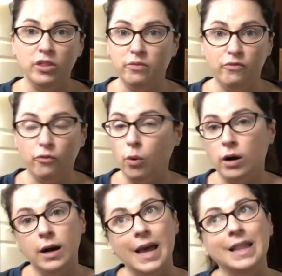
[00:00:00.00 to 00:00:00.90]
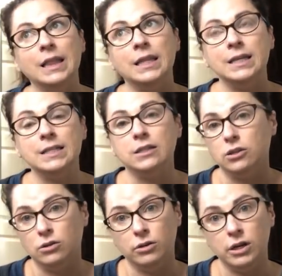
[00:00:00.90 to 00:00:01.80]
for at least a
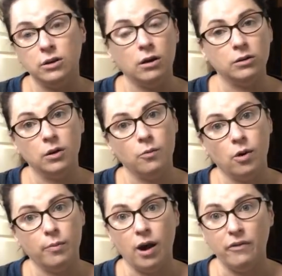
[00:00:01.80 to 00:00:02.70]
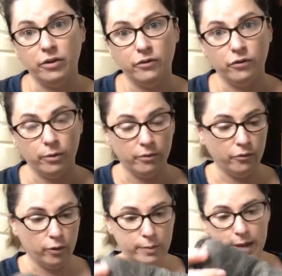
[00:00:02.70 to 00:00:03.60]
$30 or more profit
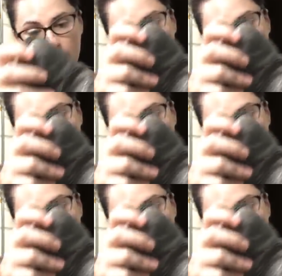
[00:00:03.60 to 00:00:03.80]
for me.